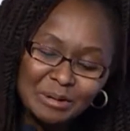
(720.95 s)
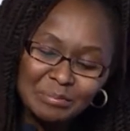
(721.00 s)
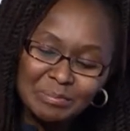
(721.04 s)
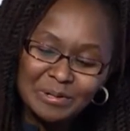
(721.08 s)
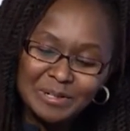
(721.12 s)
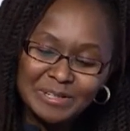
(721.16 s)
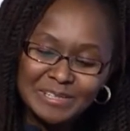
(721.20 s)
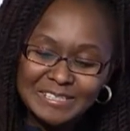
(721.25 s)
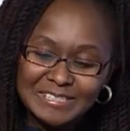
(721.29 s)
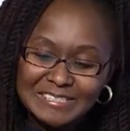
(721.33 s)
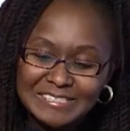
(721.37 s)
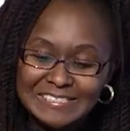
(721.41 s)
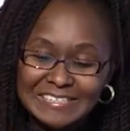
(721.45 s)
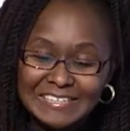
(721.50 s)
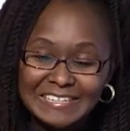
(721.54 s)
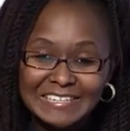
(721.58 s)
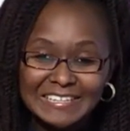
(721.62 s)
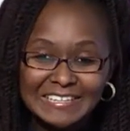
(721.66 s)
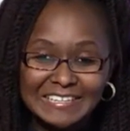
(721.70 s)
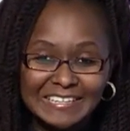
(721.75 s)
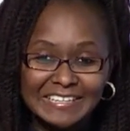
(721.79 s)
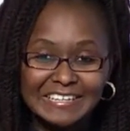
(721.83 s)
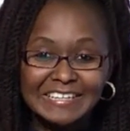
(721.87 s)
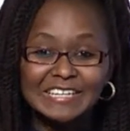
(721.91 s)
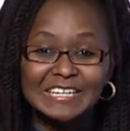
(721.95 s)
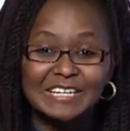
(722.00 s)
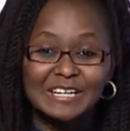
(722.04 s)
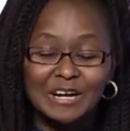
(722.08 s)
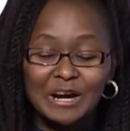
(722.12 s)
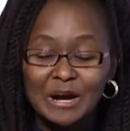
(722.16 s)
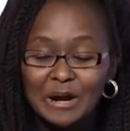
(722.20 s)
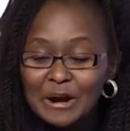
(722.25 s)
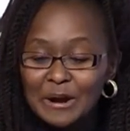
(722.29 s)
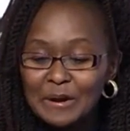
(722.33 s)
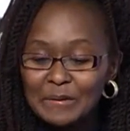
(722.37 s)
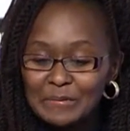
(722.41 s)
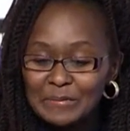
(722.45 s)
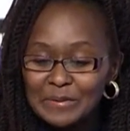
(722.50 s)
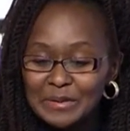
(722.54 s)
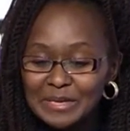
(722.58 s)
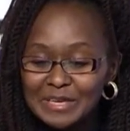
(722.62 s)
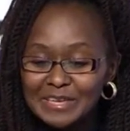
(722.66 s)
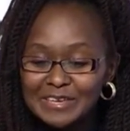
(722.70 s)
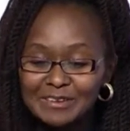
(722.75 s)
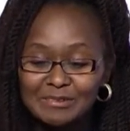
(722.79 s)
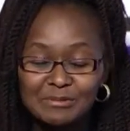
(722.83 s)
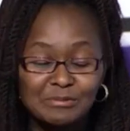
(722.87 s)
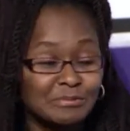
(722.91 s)
Polytechnic, uh,
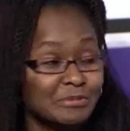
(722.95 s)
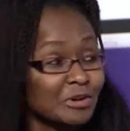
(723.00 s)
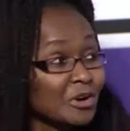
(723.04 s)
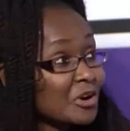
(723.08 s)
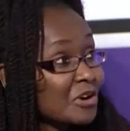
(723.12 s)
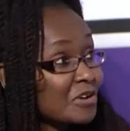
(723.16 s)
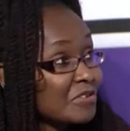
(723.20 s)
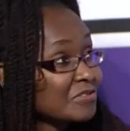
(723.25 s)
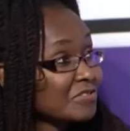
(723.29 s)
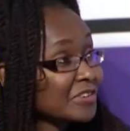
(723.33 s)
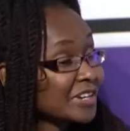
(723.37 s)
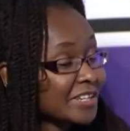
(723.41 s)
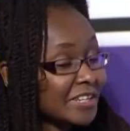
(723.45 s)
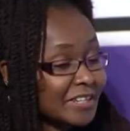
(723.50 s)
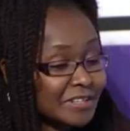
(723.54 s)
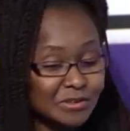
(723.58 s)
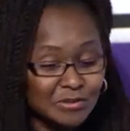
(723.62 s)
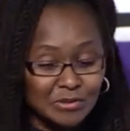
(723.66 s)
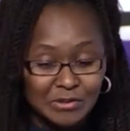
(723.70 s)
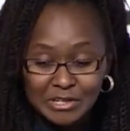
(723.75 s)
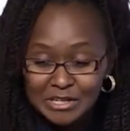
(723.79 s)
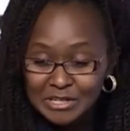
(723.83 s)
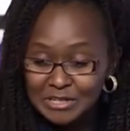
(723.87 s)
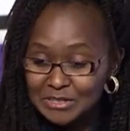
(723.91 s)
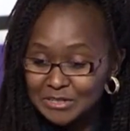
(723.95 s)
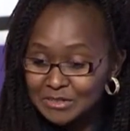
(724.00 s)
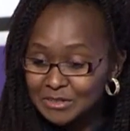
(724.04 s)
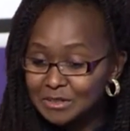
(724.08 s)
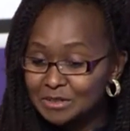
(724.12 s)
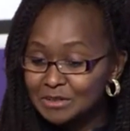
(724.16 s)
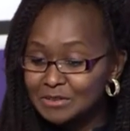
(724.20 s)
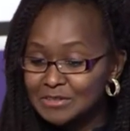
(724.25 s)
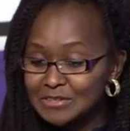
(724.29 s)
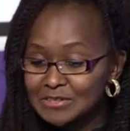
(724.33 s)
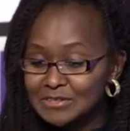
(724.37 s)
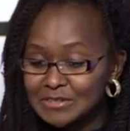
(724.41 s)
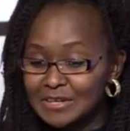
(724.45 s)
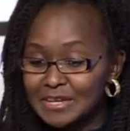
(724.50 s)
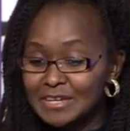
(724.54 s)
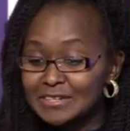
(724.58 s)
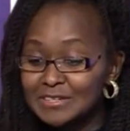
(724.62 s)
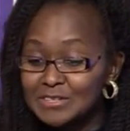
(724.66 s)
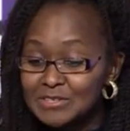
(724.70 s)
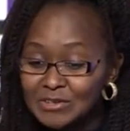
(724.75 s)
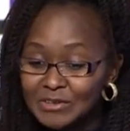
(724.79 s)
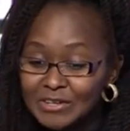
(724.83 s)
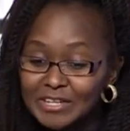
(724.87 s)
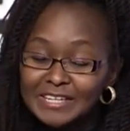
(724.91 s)
it offered education
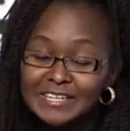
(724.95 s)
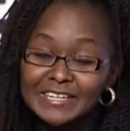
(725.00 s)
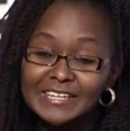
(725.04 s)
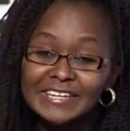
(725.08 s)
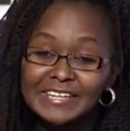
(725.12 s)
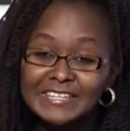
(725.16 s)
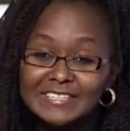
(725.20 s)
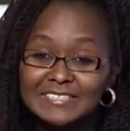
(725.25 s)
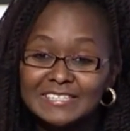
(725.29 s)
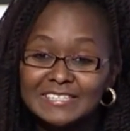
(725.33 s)
and training at